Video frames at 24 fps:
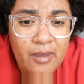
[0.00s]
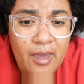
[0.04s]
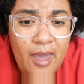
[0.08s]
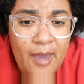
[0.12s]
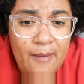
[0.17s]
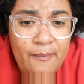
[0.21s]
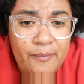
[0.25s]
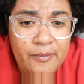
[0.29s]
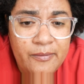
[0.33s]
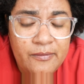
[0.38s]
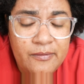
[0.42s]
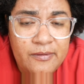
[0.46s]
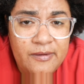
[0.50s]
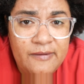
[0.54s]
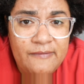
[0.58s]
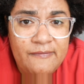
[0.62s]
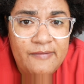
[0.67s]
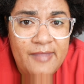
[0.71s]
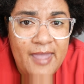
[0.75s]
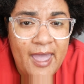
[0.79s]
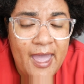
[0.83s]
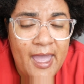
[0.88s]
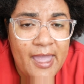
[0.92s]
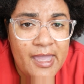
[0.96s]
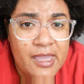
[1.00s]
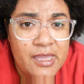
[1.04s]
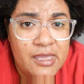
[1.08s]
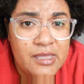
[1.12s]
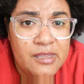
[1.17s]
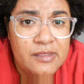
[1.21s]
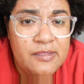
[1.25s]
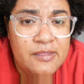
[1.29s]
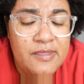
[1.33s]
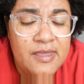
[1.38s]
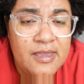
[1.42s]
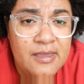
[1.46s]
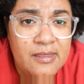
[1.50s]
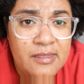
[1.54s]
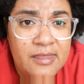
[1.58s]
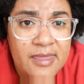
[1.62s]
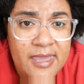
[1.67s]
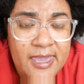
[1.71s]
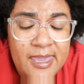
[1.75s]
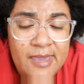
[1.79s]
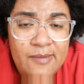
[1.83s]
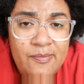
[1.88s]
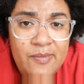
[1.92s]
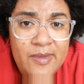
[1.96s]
I believe that things can